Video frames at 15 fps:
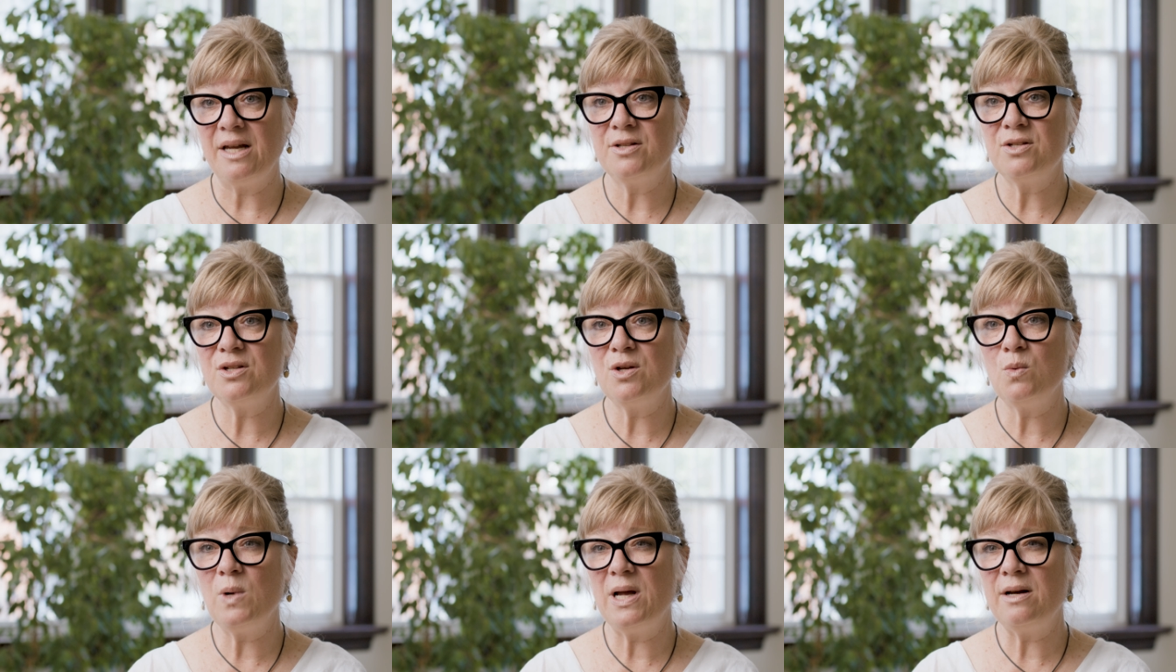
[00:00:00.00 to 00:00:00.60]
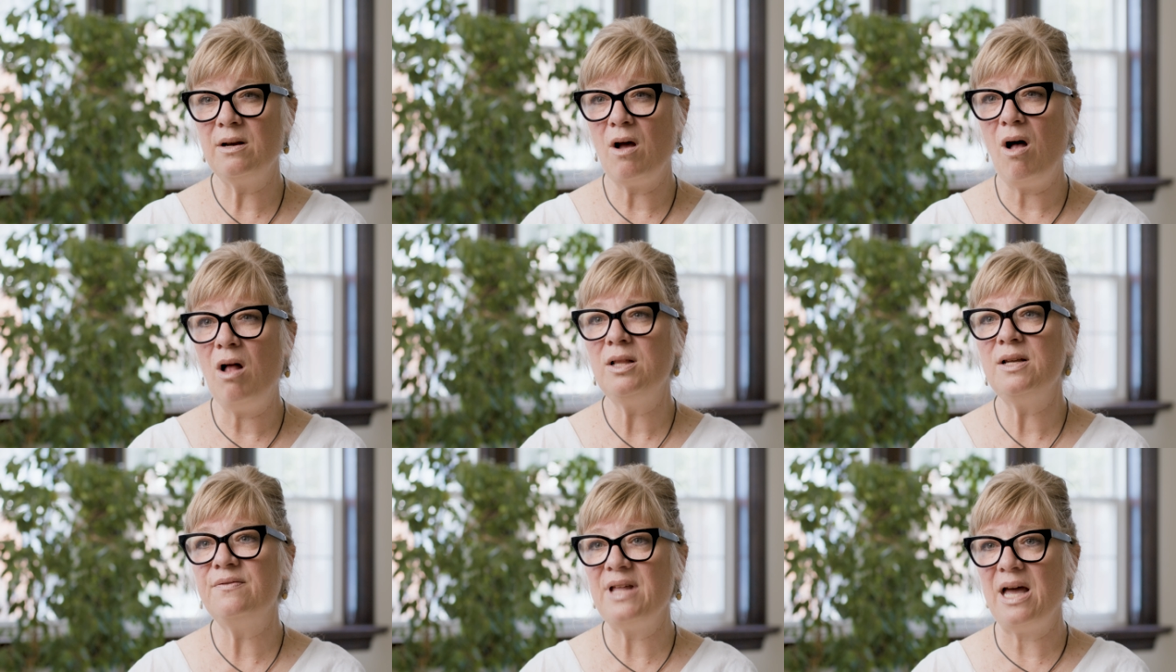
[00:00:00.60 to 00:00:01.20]
And so, what
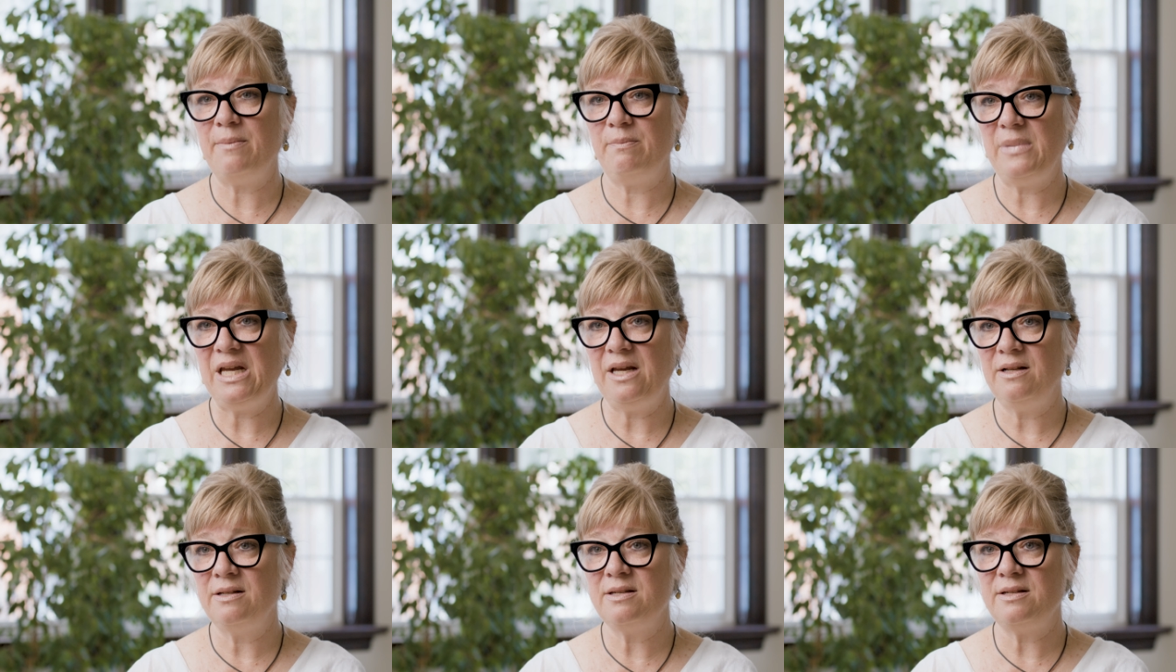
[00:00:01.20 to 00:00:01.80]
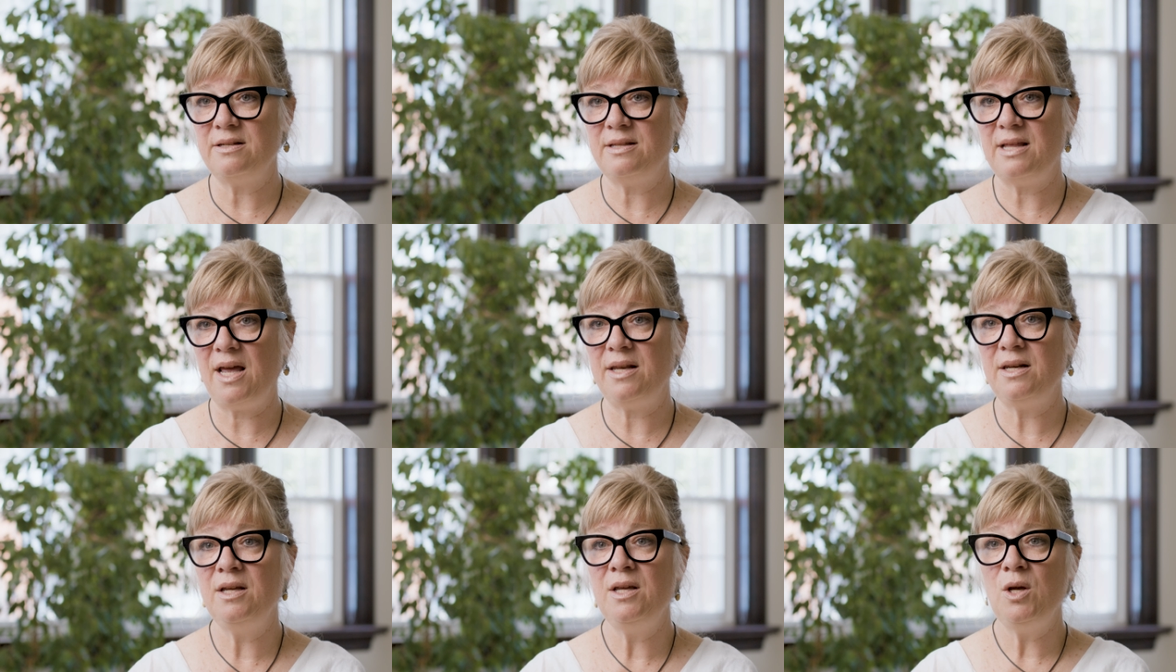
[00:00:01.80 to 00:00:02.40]
all of that means is
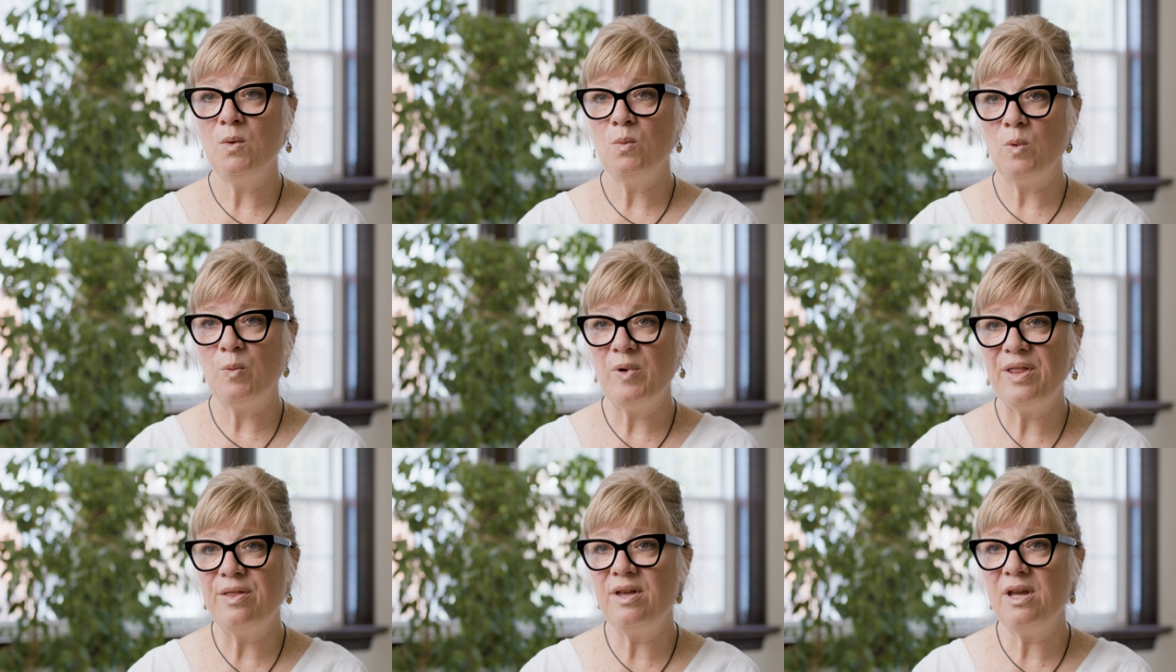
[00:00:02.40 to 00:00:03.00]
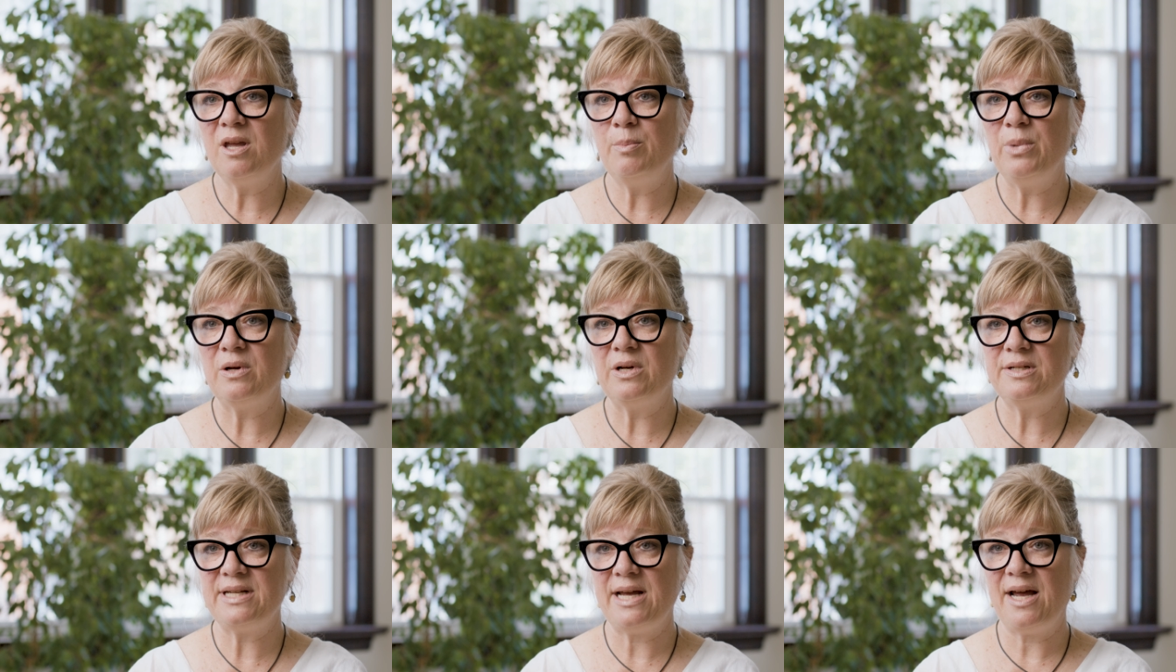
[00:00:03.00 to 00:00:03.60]
that when we think
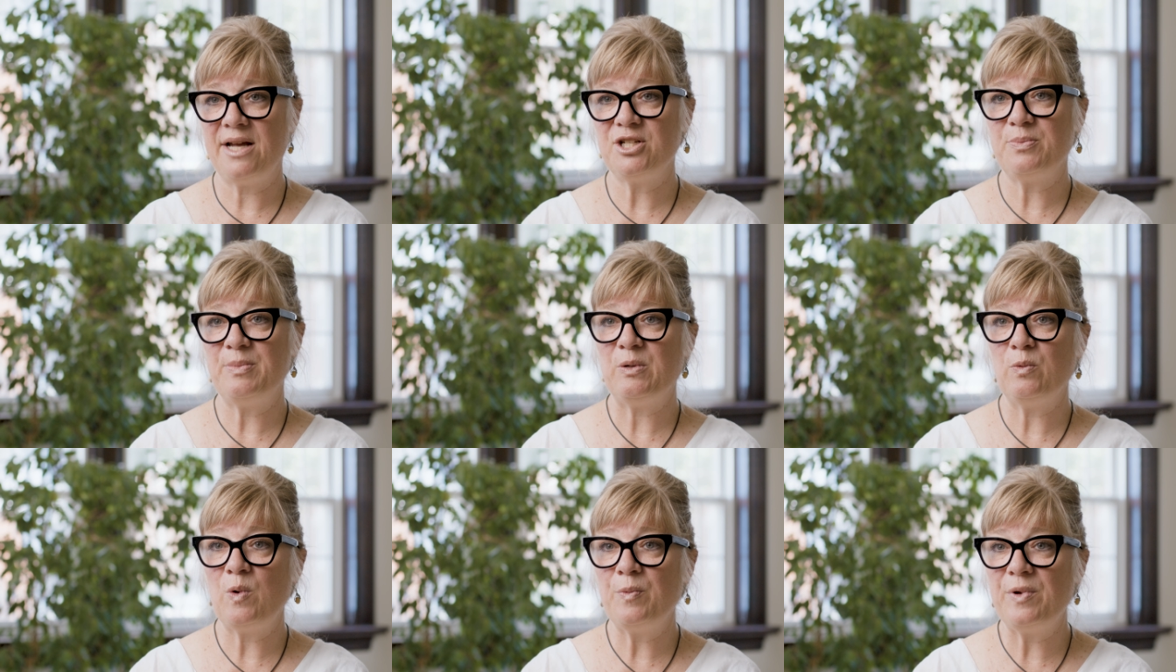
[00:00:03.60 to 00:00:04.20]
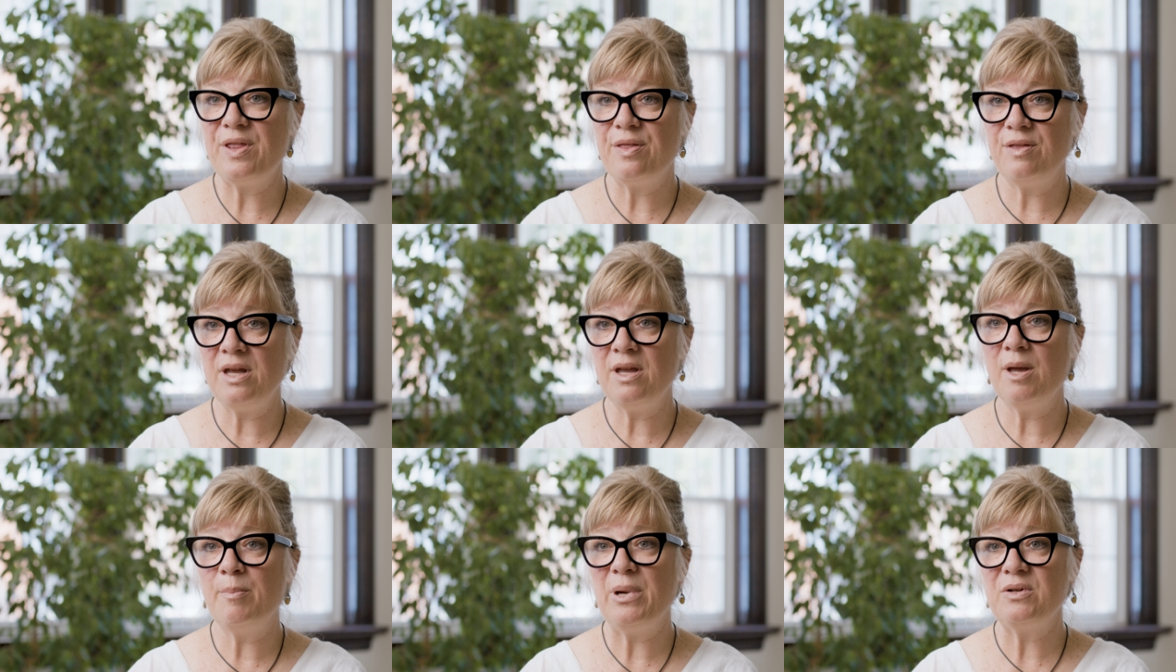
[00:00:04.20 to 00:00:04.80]
about attachment, when we
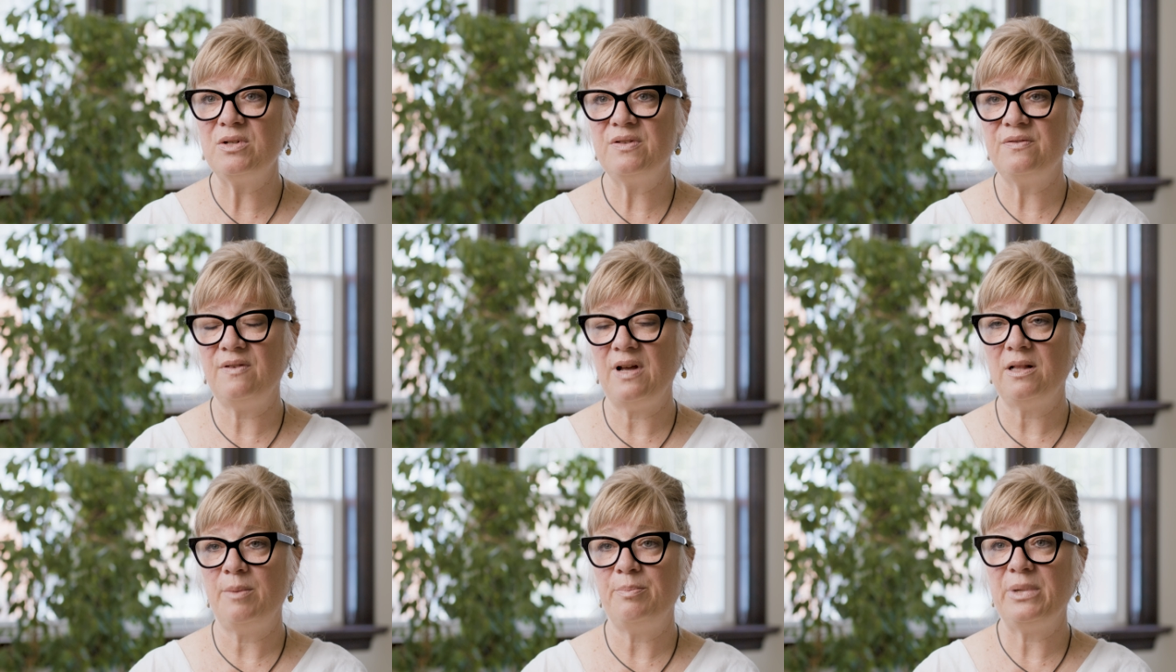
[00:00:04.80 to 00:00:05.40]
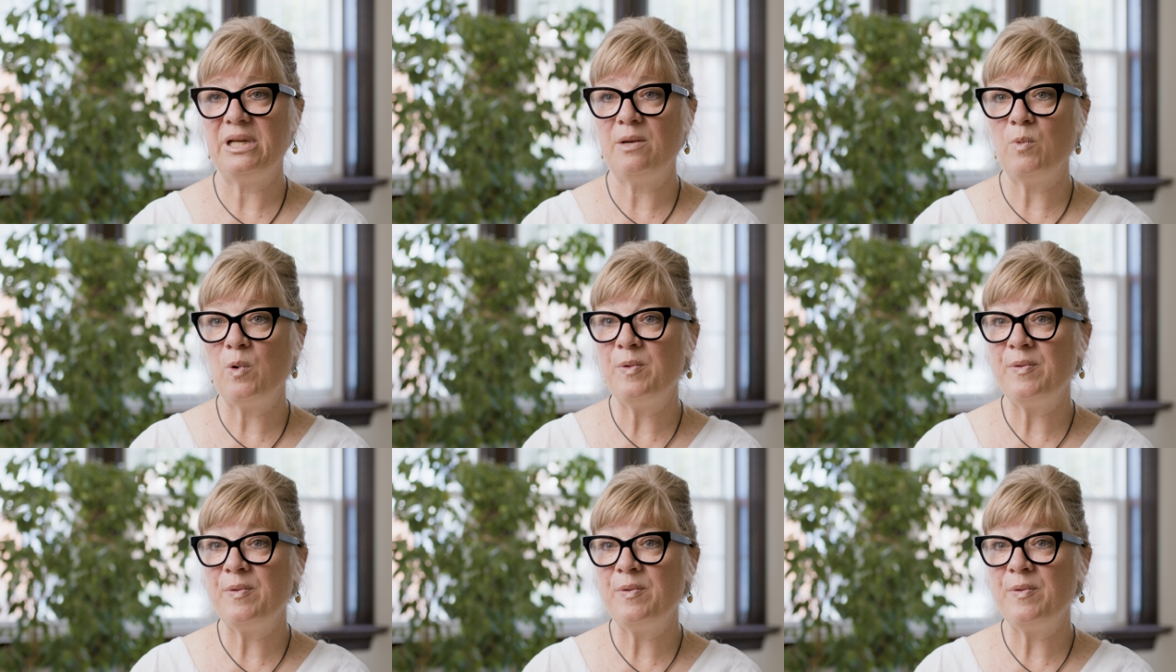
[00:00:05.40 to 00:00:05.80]
think about development, and when